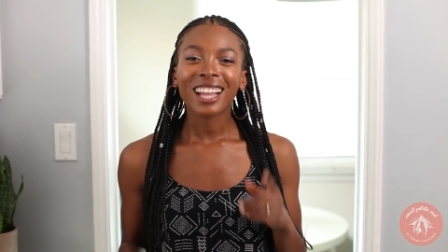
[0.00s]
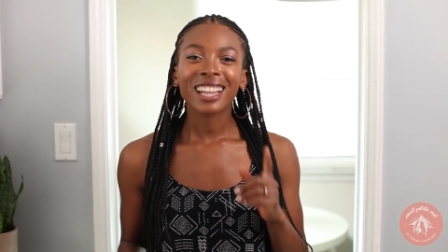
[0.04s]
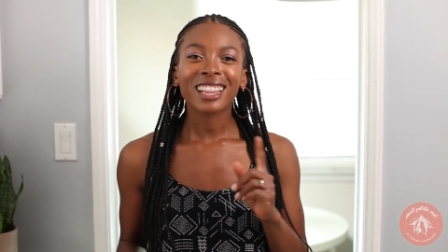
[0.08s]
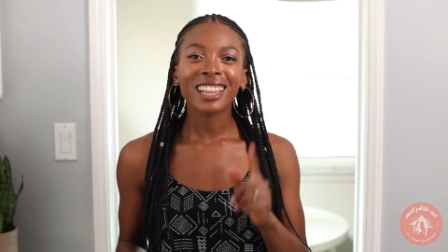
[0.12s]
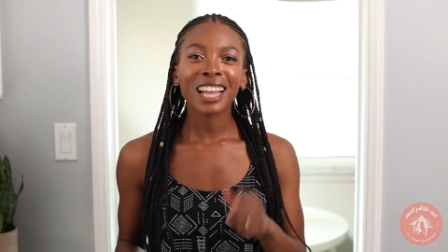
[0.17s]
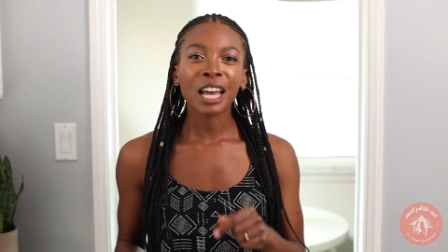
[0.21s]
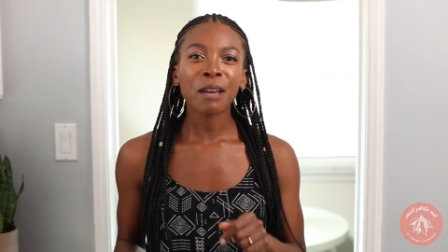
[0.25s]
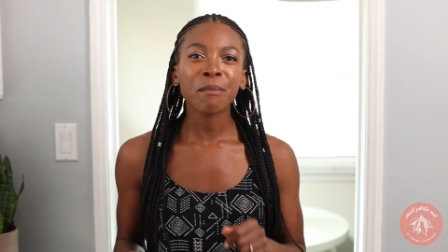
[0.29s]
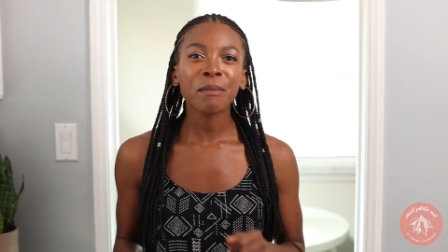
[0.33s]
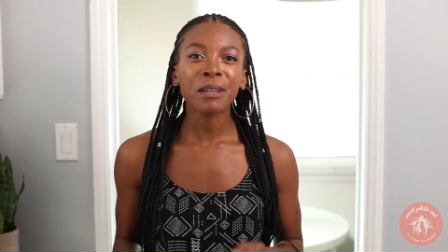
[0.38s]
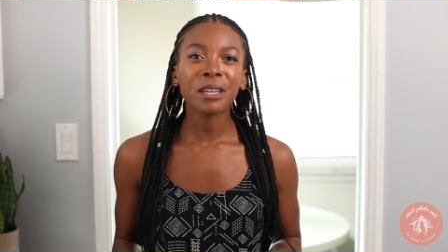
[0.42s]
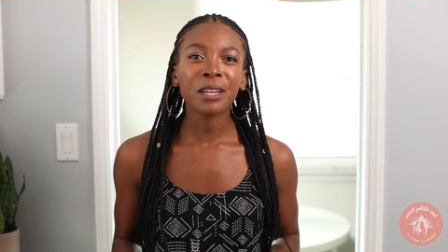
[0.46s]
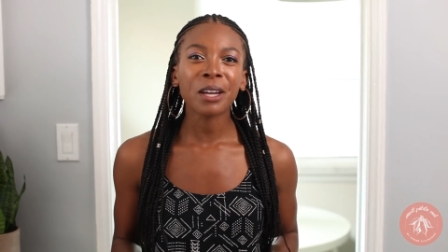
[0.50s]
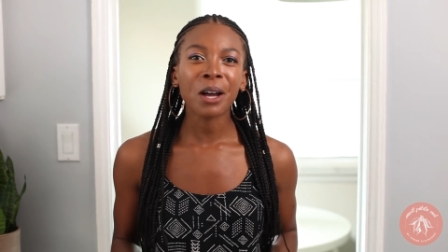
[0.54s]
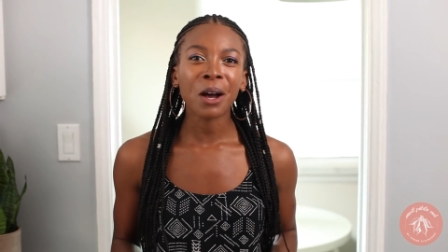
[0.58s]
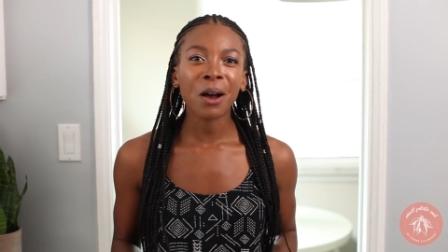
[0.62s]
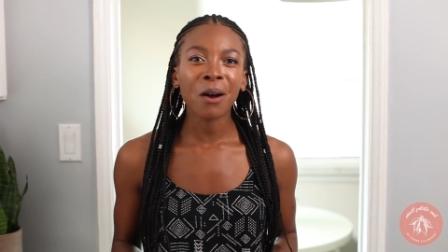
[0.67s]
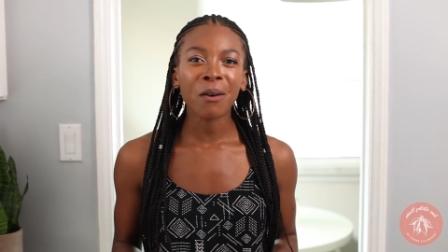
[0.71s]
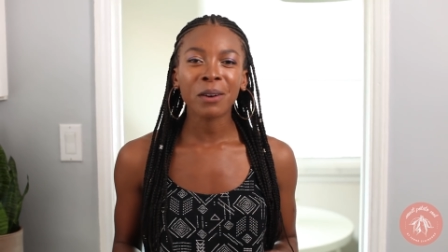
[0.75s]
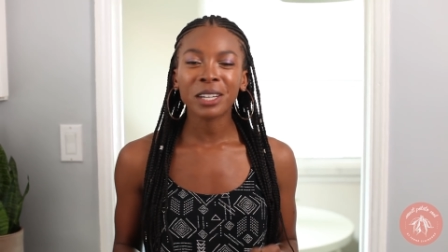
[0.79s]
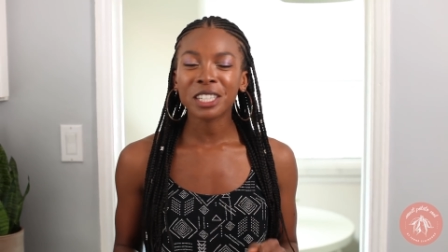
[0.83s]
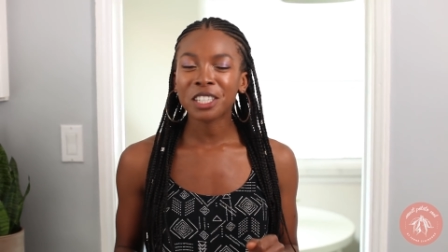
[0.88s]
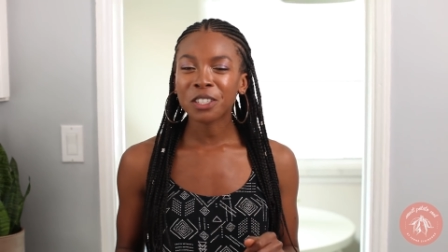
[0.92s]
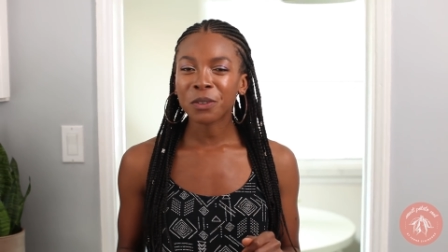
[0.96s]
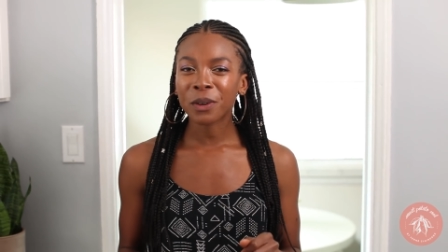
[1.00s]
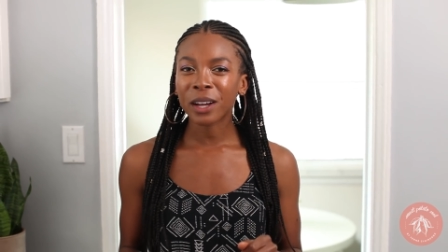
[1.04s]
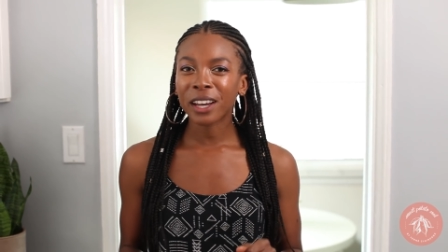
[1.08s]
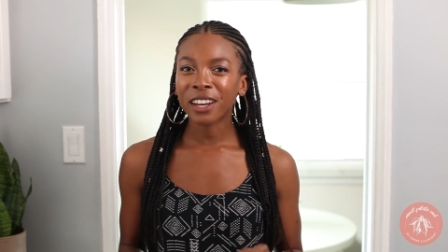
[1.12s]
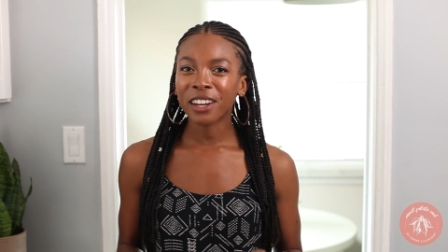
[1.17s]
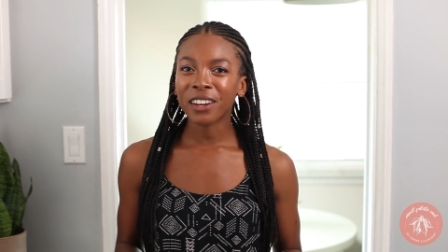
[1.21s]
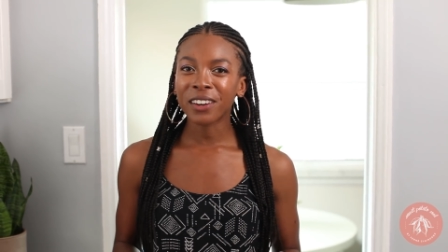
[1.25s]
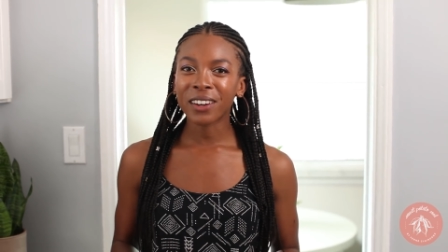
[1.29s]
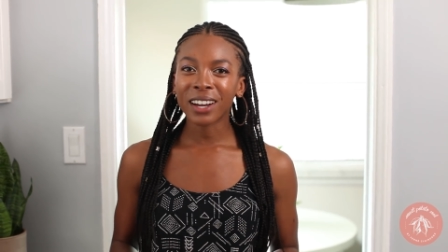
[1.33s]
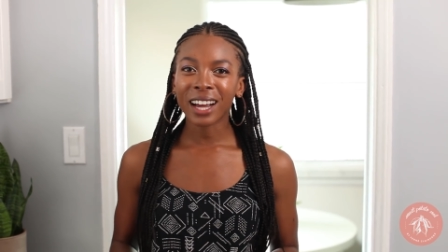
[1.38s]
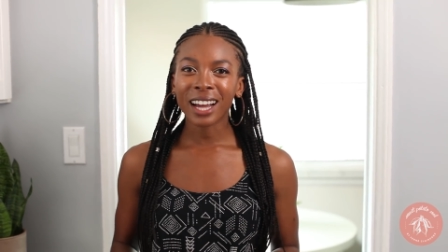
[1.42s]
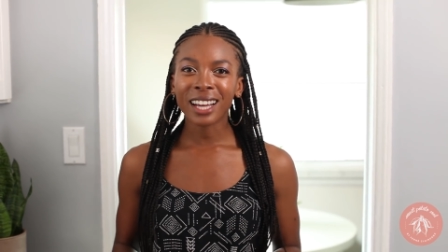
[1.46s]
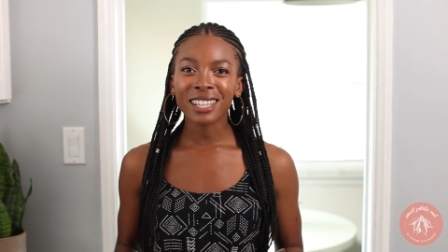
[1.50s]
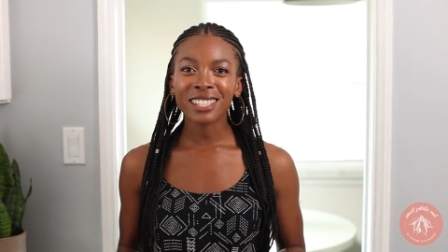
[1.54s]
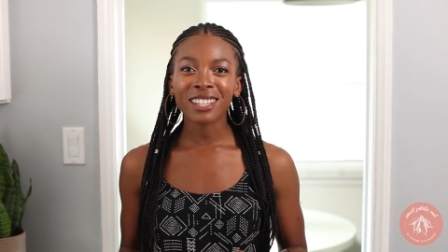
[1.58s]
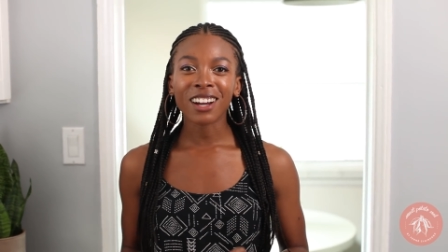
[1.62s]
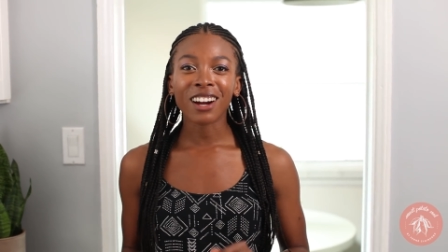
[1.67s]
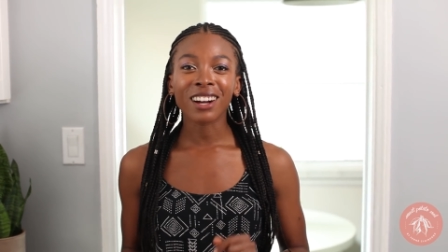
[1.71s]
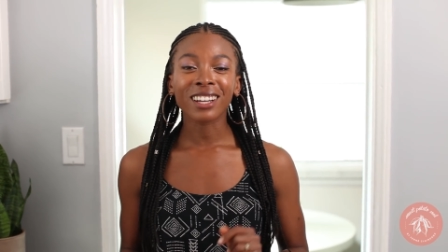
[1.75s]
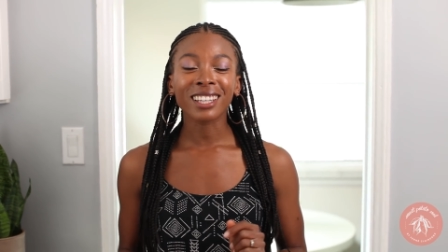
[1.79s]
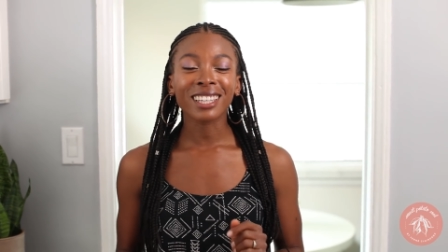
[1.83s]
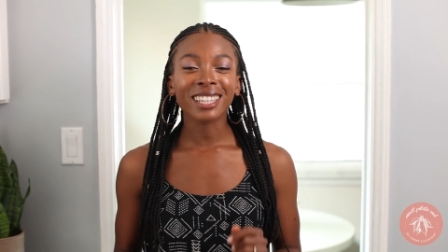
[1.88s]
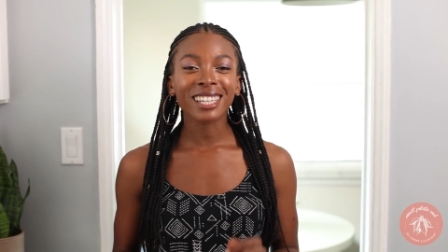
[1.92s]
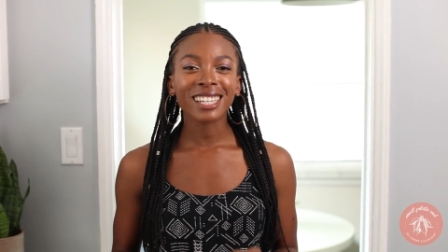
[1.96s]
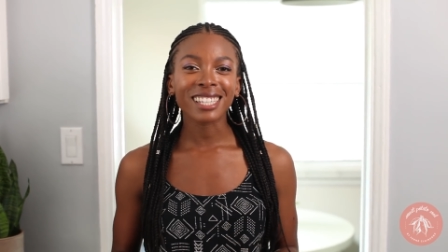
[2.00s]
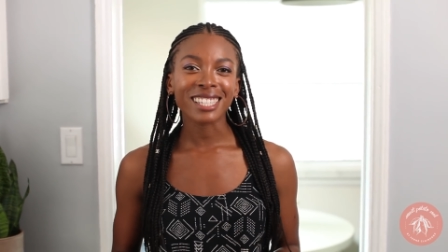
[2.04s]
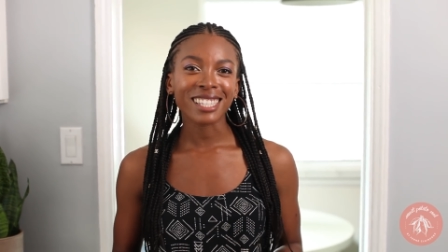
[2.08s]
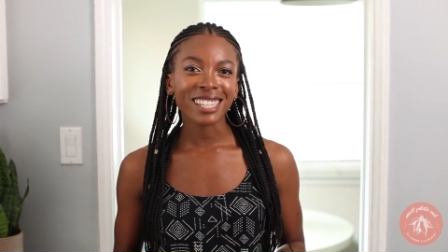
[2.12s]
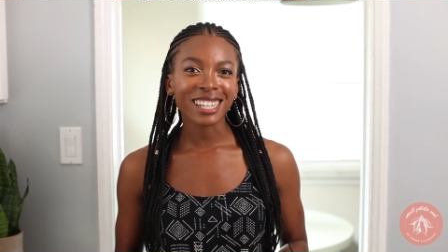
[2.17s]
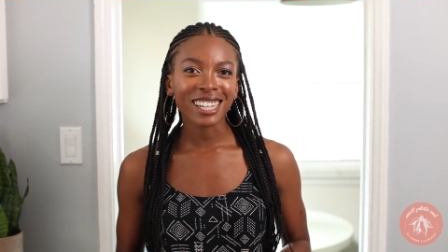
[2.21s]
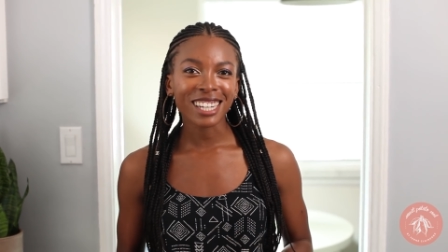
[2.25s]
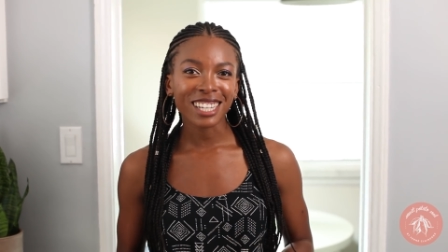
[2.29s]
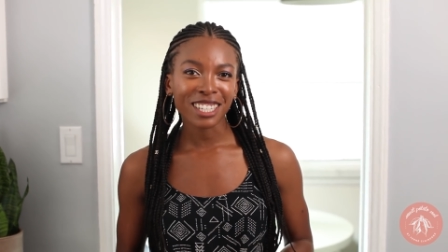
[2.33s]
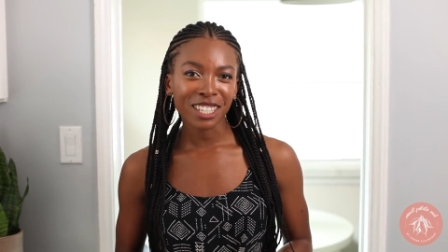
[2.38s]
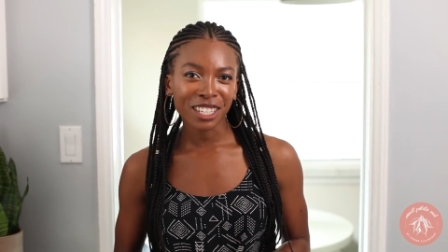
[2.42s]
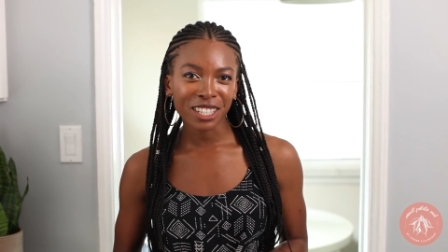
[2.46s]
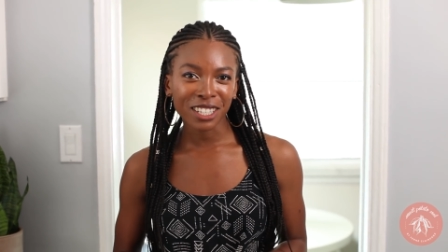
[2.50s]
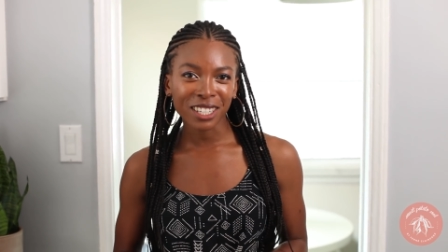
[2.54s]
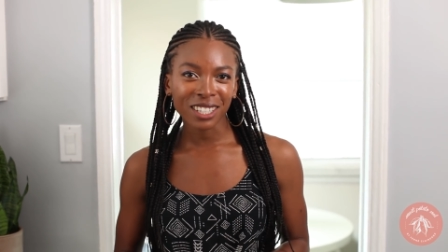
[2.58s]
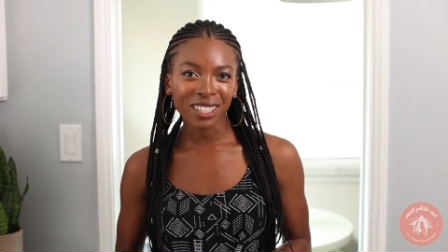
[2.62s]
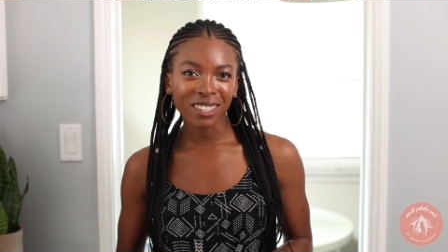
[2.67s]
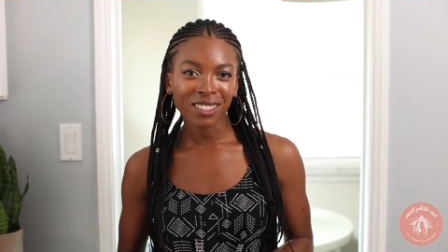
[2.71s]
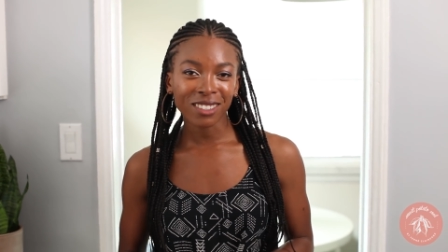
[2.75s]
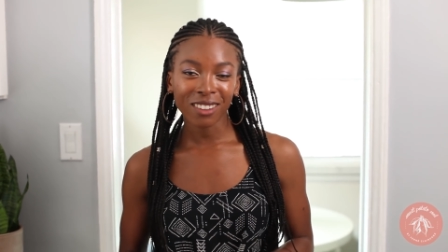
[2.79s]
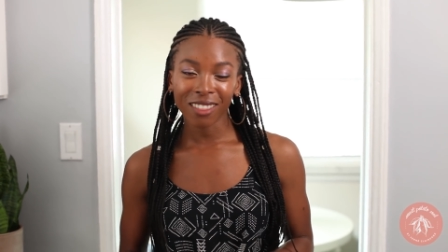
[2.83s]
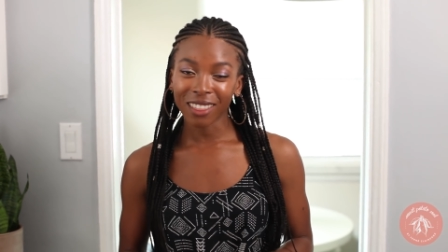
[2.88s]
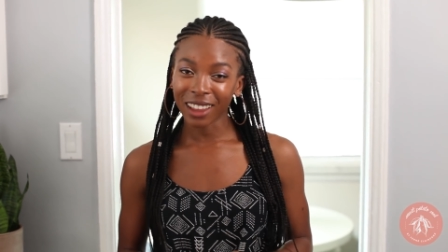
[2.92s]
let me know which one you guys are listening to.